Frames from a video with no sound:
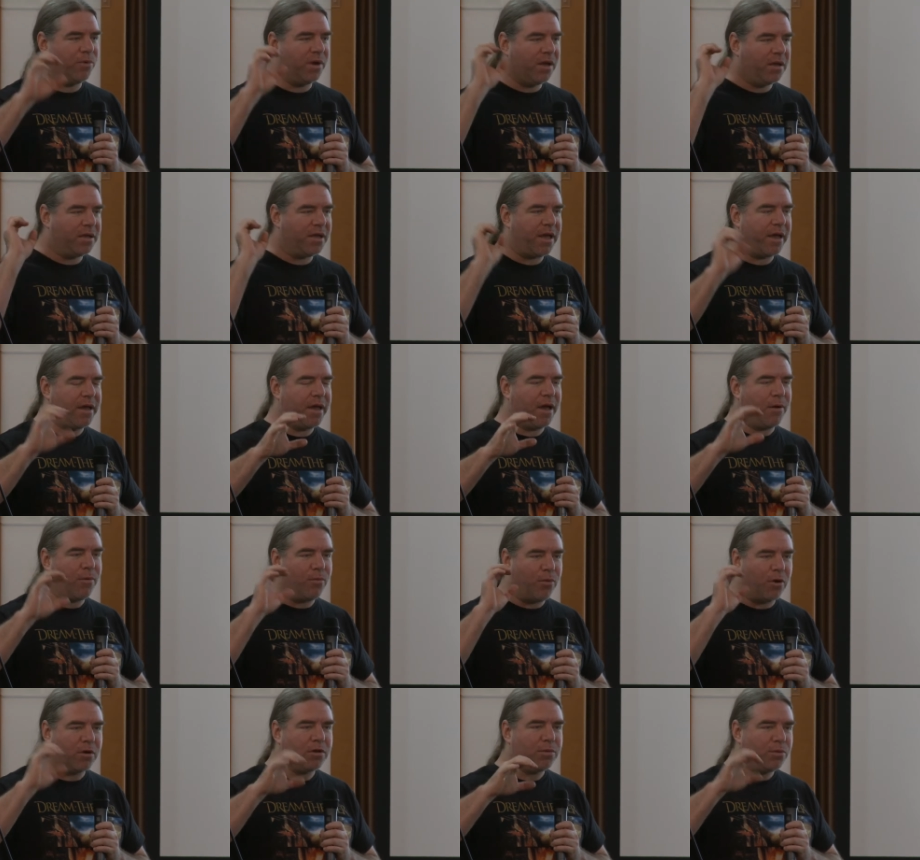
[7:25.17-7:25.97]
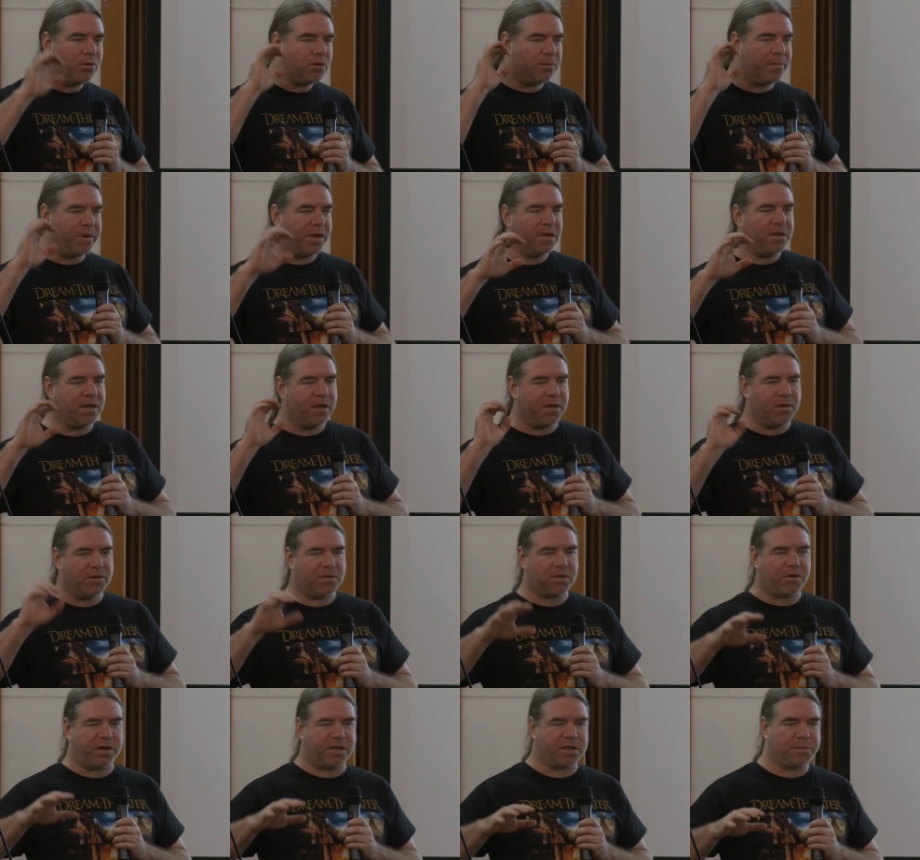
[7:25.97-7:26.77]
What would be the
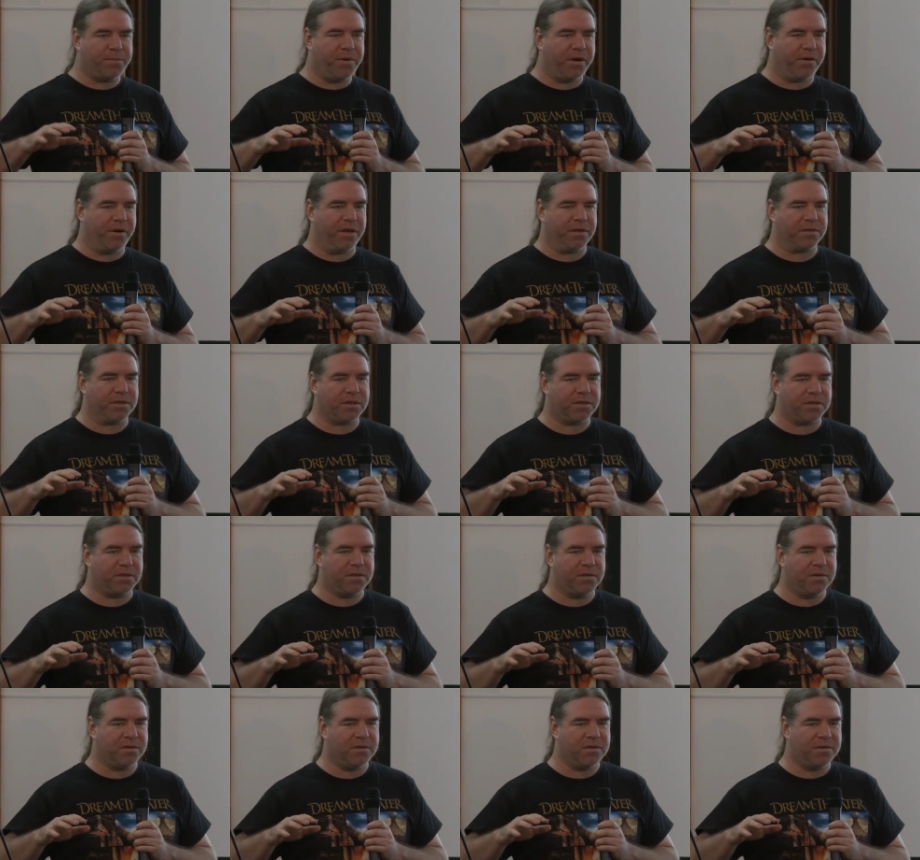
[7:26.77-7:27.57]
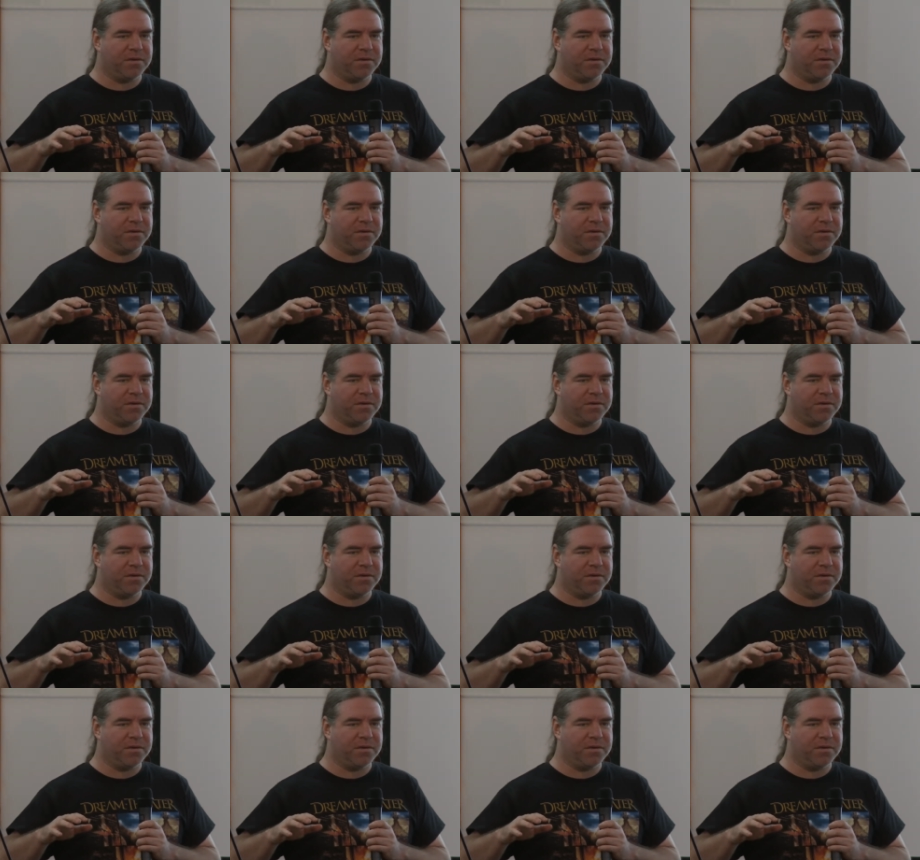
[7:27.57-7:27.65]
user experience?